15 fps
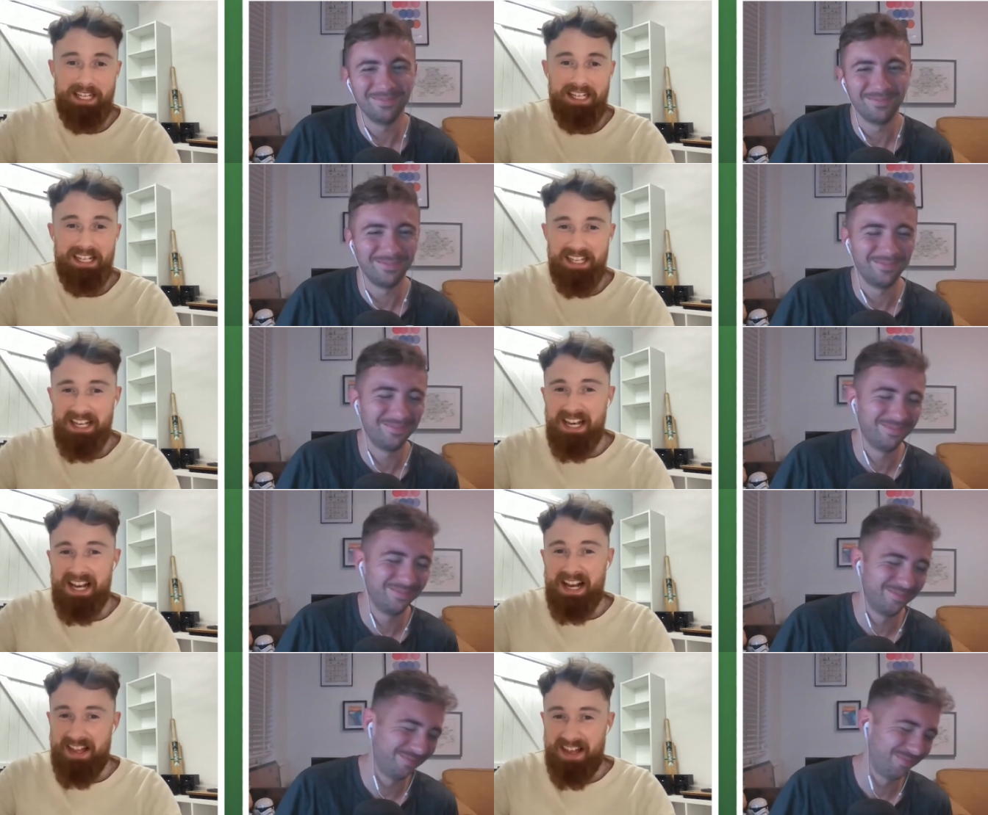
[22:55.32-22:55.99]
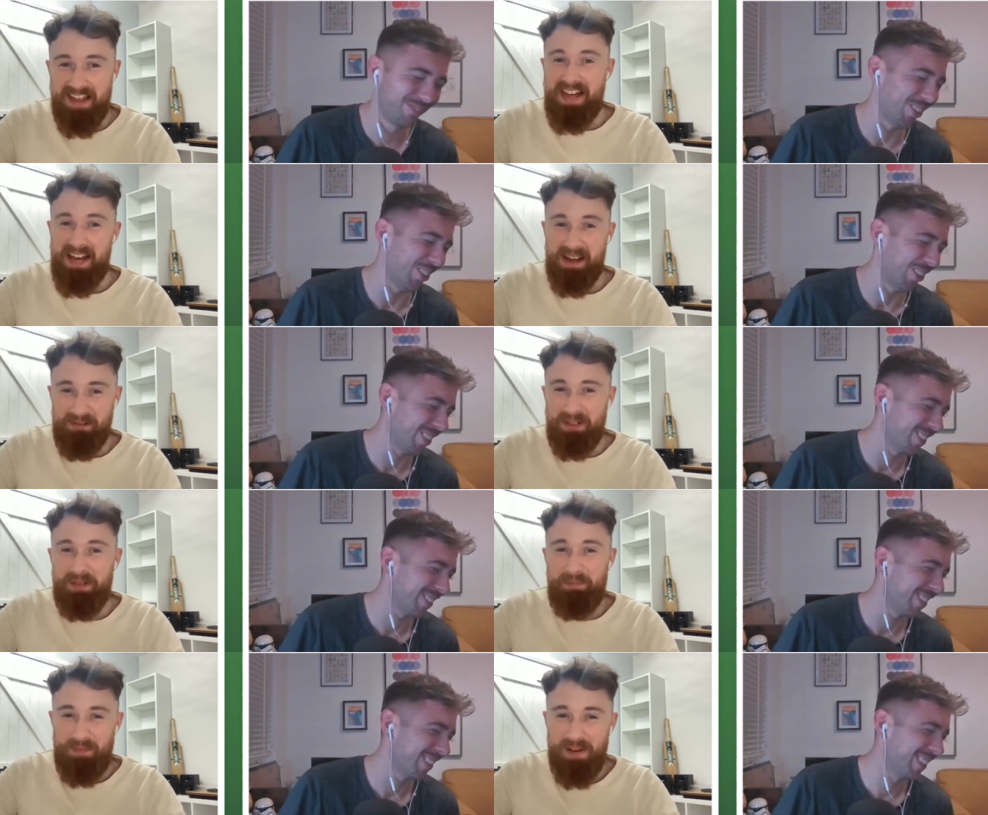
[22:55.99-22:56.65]
Speaker 1: in it. That
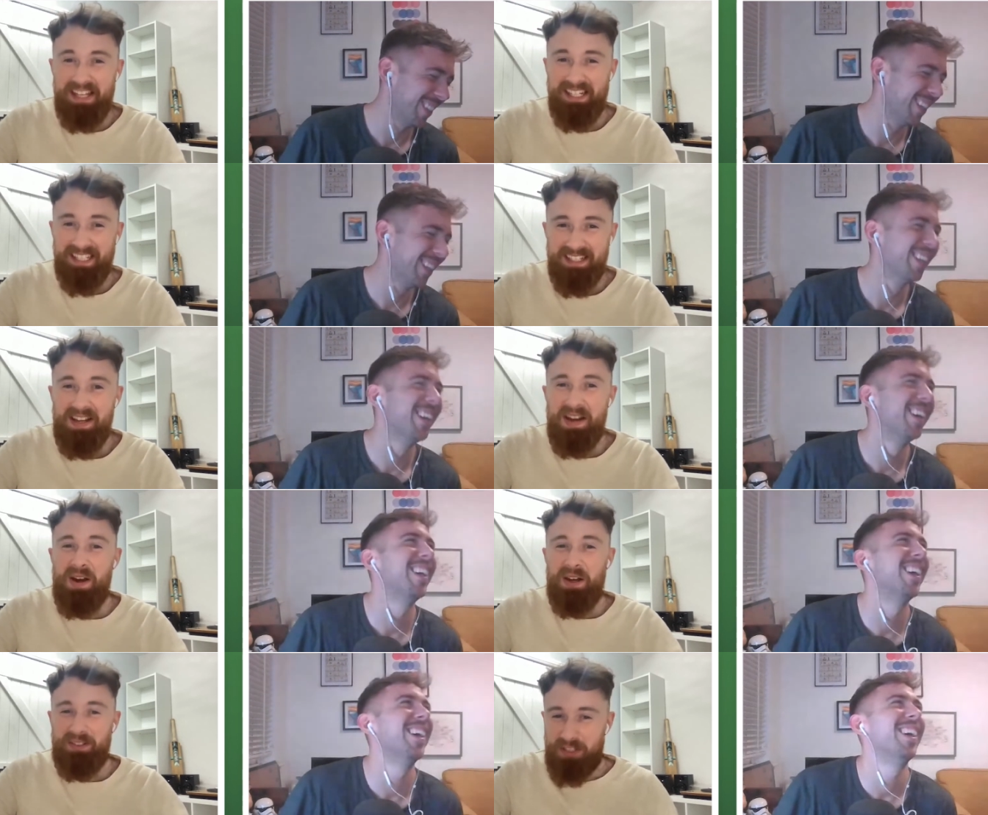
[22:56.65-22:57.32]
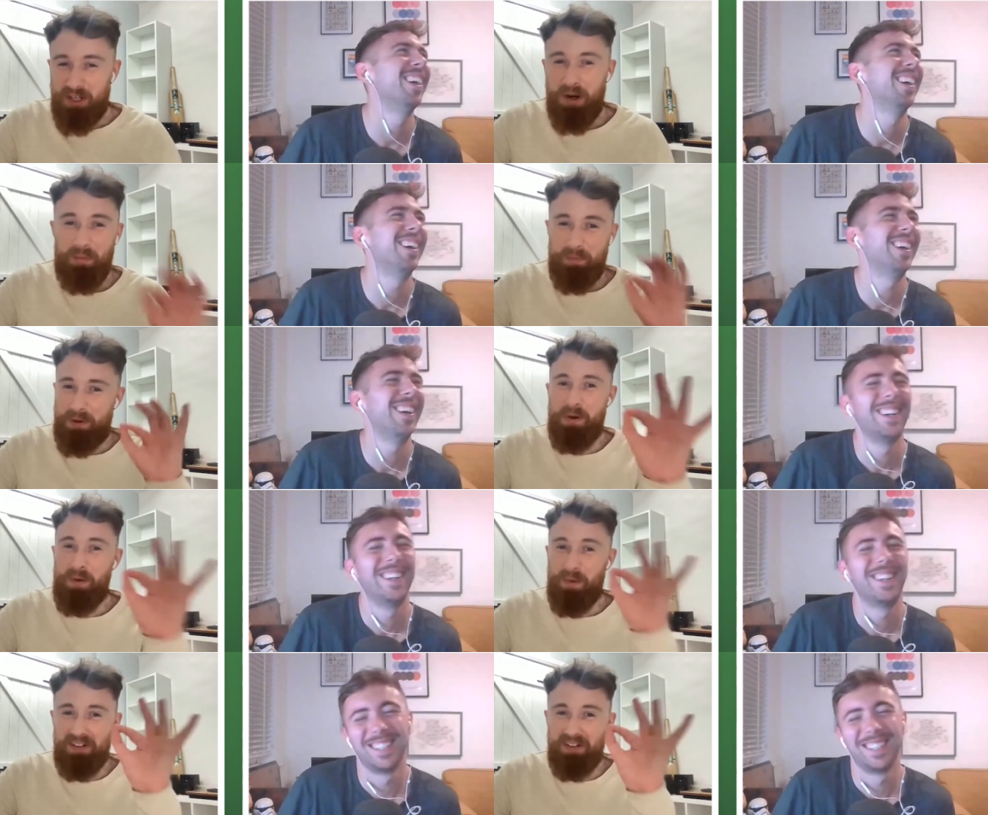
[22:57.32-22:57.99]
would be top
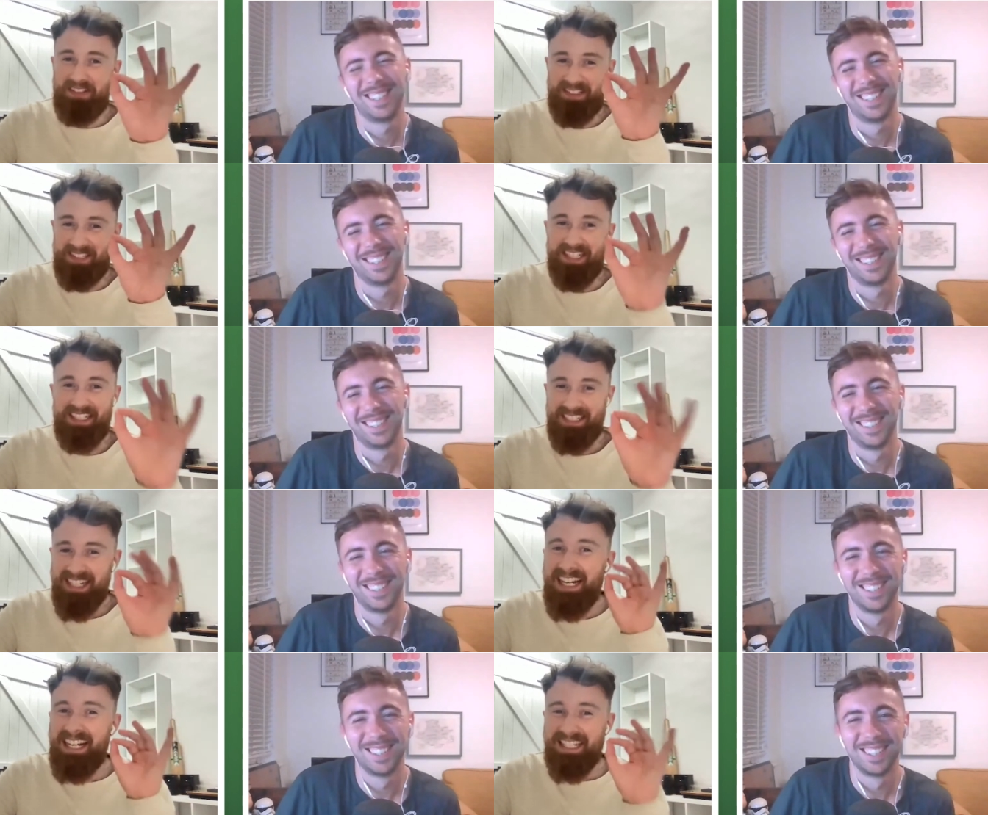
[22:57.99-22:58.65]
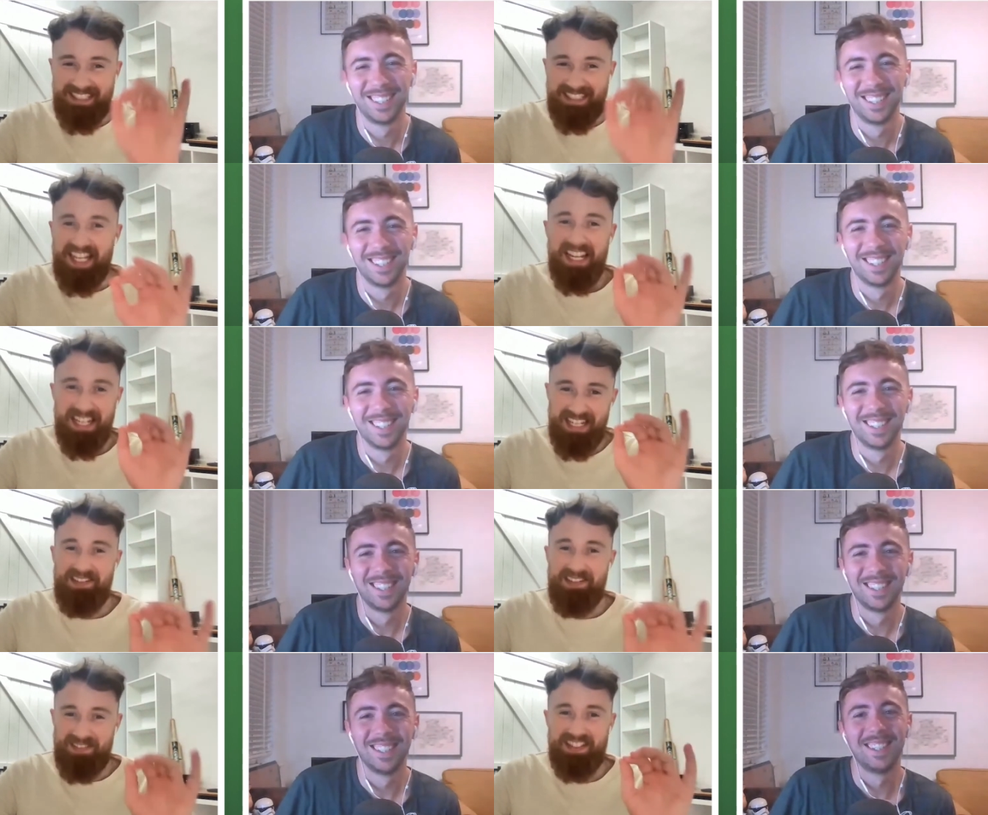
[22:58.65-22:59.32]
quality
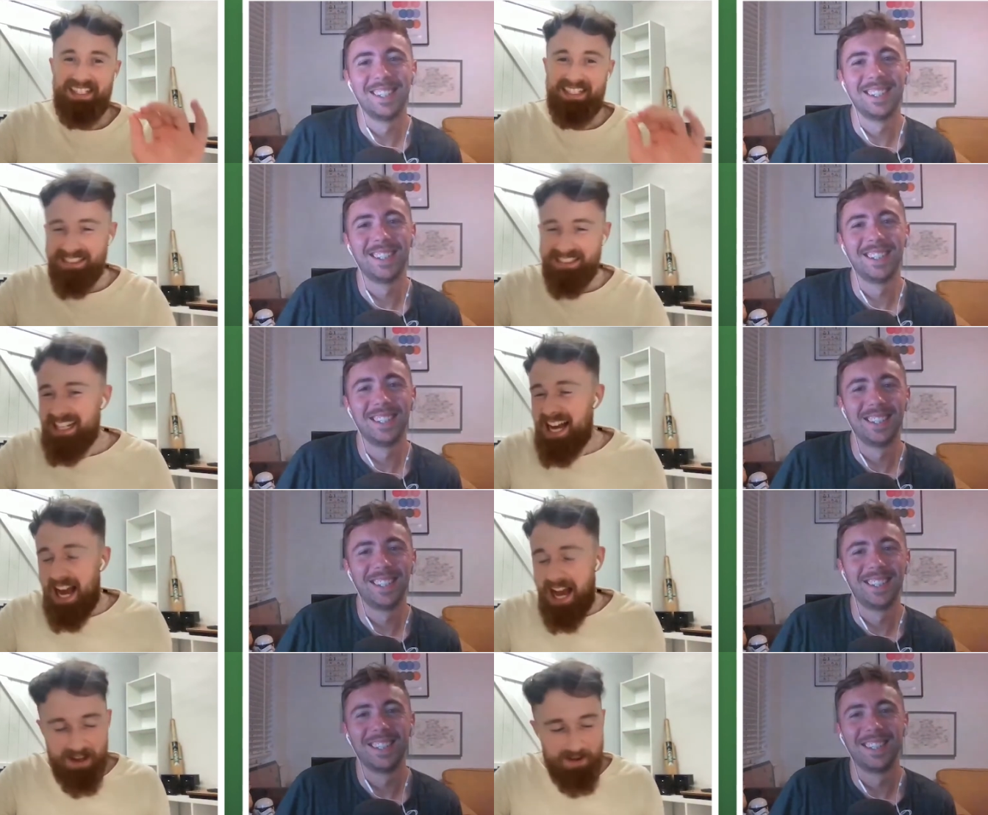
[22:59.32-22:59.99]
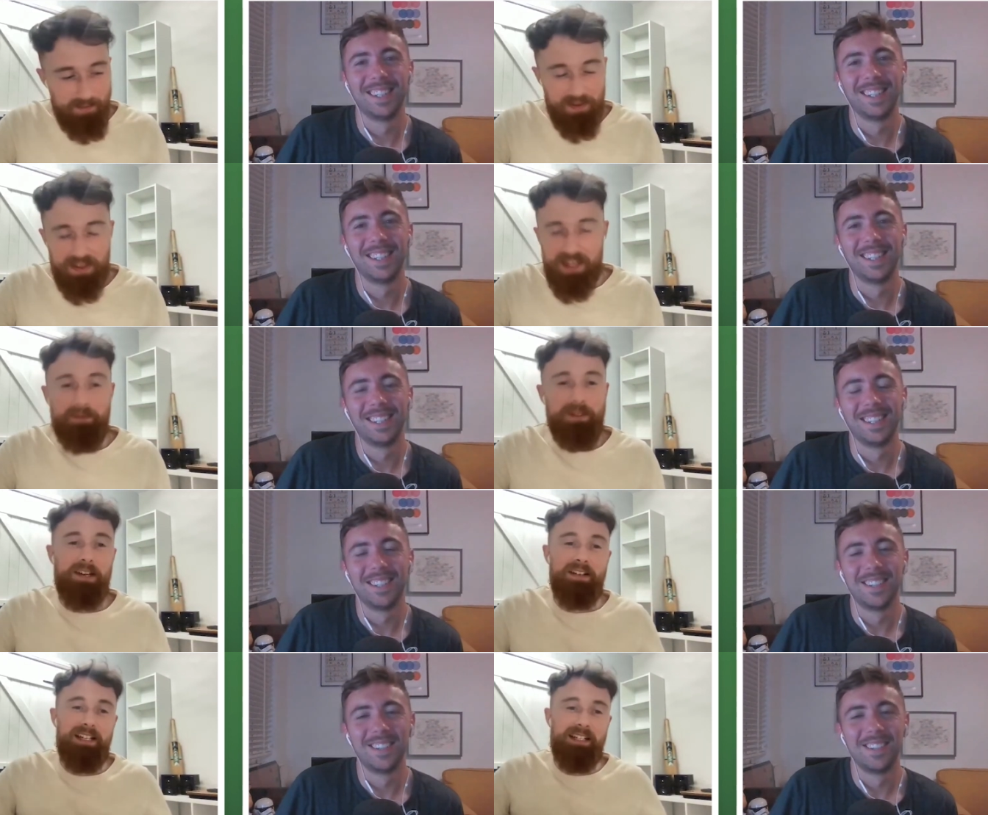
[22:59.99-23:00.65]
TV. Um, but there we
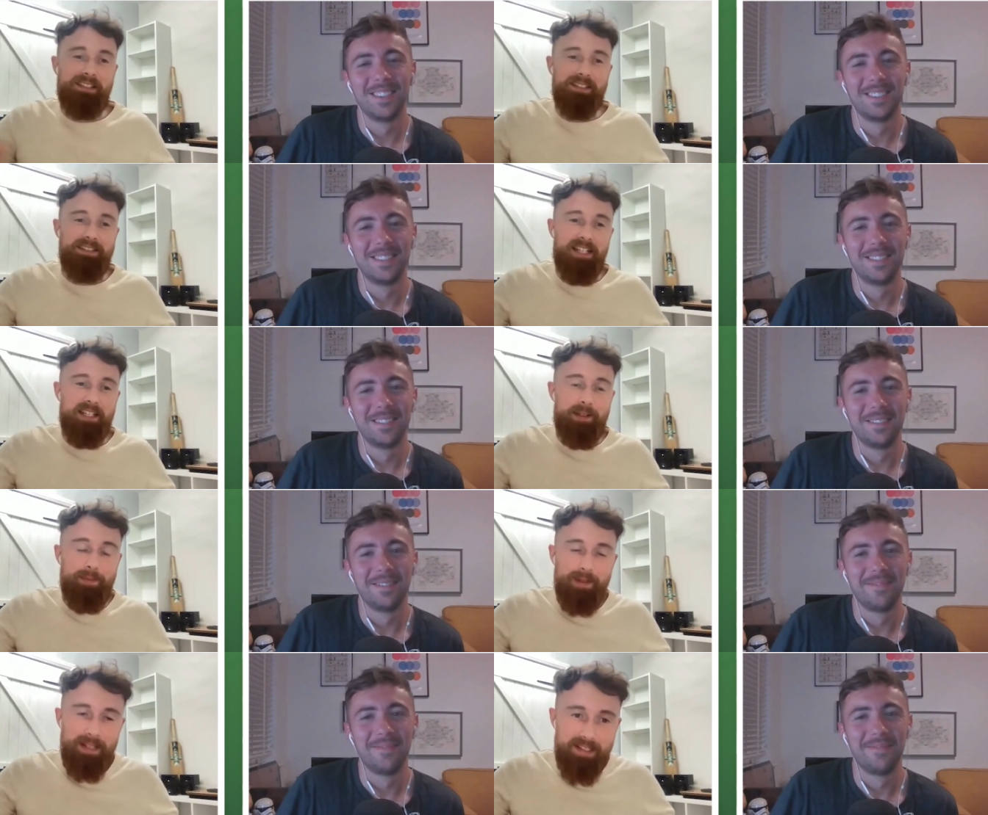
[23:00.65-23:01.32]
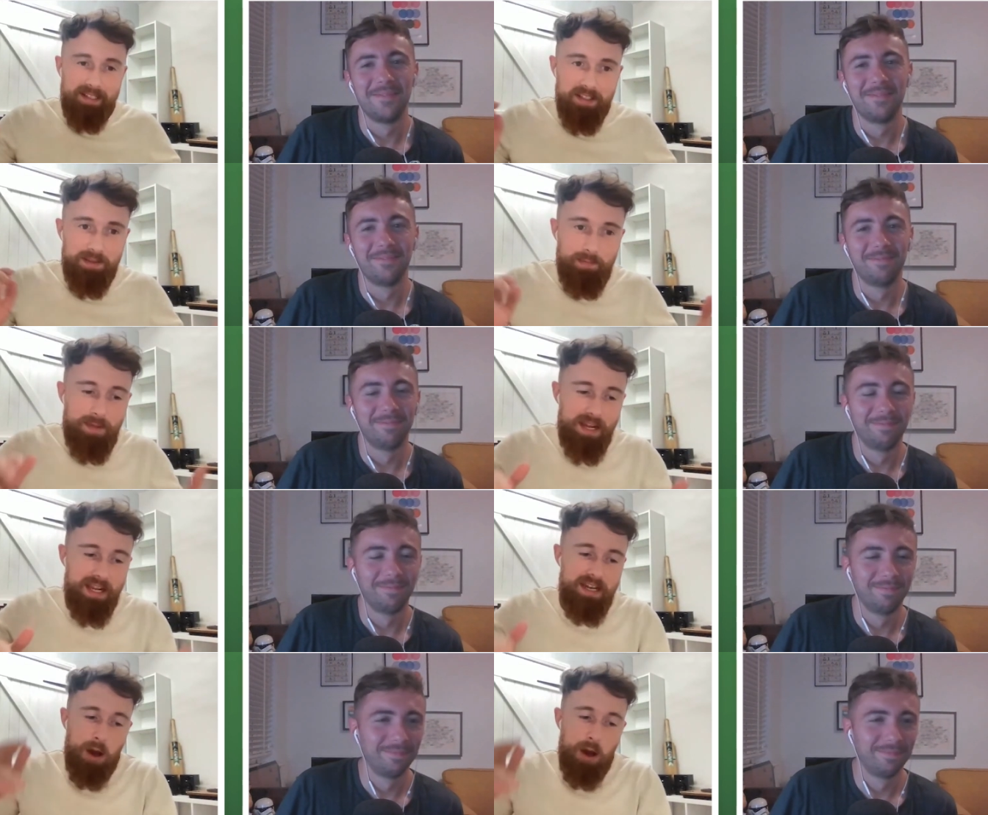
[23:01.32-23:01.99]
go, ladies and gentlemen. This has
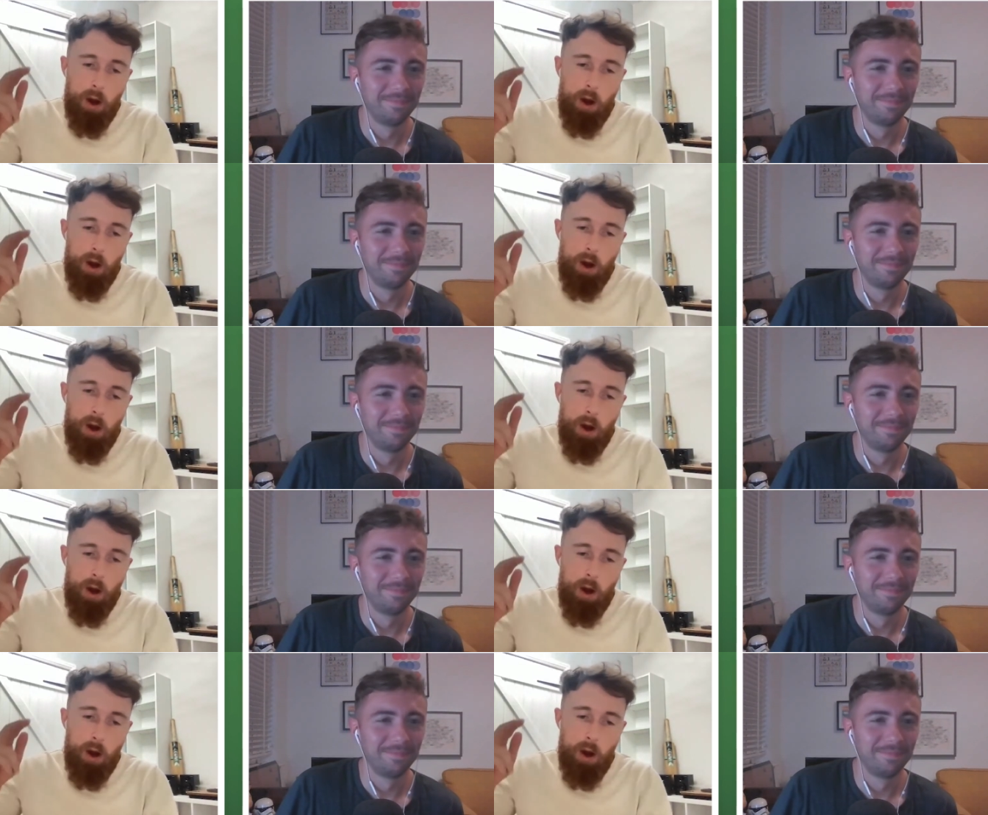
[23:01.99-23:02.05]
been